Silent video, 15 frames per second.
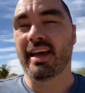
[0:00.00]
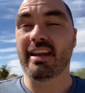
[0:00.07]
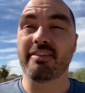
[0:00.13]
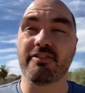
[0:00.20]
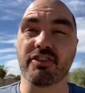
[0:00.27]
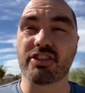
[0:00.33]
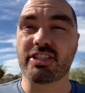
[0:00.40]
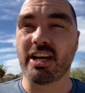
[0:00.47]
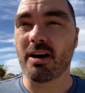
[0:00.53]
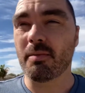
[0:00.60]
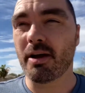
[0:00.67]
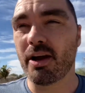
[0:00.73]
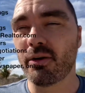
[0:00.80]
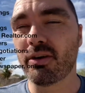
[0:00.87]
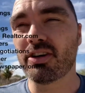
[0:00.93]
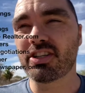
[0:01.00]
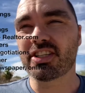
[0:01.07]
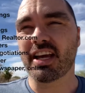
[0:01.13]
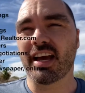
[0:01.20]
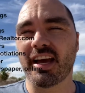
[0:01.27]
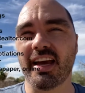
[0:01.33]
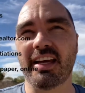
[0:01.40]
for sale by owner
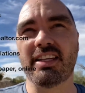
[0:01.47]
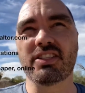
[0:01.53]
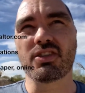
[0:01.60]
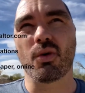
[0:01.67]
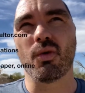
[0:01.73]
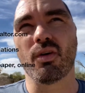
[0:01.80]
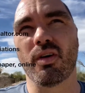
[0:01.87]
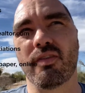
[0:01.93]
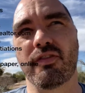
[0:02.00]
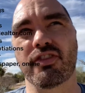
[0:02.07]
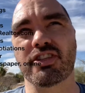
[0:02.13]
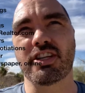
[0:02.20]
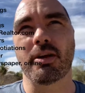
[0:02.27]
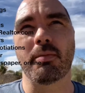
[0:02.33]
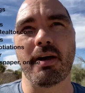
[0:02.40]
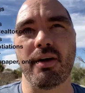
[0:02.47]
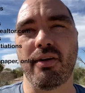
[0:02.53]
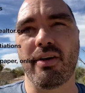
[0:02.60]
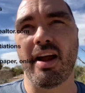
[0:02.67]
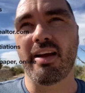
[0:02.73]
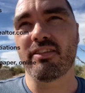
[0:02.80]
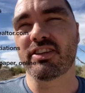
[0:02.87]
signs or for sale by owner
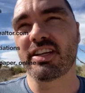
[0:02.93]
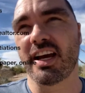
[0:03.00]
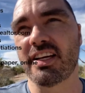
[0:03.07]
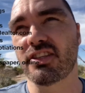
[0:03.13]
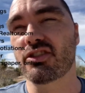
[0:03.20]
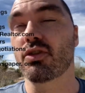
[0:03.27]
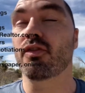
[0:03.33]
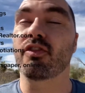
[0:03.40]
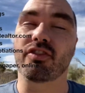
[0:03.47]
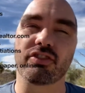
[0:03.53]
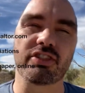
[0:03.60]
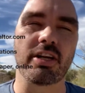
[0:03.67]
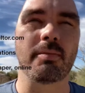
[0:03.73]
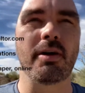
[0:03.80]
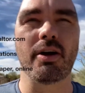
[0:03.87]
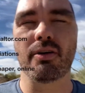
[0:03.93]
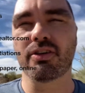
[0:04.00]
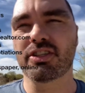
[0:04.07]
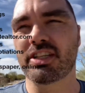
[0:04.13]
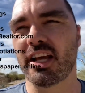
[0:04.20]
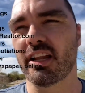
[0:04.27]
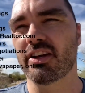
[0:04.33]
advertisers or for sale by owner
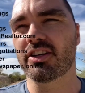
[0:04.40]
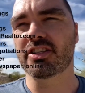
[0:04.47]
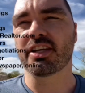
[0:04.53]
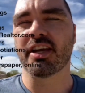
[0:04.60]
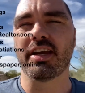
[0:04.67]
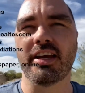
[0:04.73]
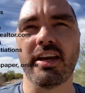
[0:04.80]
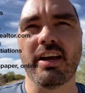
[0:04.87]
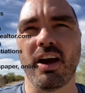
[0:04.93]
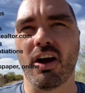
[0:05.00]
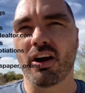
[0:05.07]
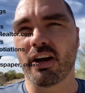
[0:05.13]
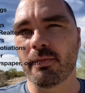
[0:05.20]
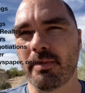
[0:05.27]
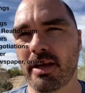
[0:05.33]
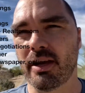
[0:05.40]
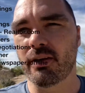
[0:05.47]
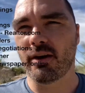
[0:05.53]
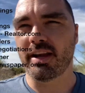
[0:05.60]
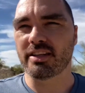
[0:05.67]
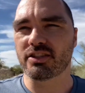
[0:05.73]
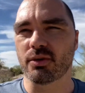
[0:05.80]
sellers are going to be a
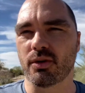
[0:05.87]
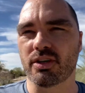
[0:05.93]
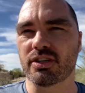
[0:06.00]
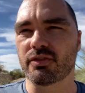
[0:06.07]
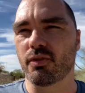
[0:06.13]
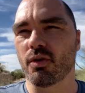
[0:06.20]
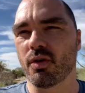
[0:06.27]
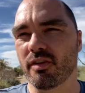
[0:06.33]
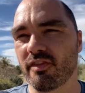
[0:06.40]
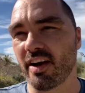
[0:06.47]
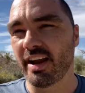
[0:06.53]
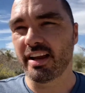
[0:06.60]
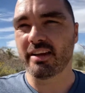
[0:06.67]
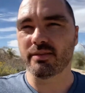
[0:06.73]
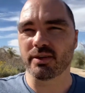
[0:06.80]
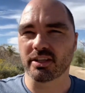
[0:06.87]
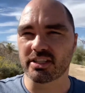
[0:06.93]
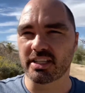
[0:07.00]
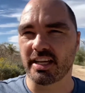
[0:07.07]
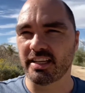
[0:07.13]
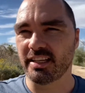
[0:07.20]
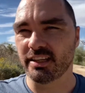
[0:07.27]
great source for finding real estate
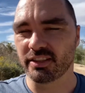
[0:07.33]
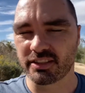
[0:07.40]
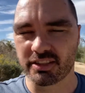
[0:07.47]
deals.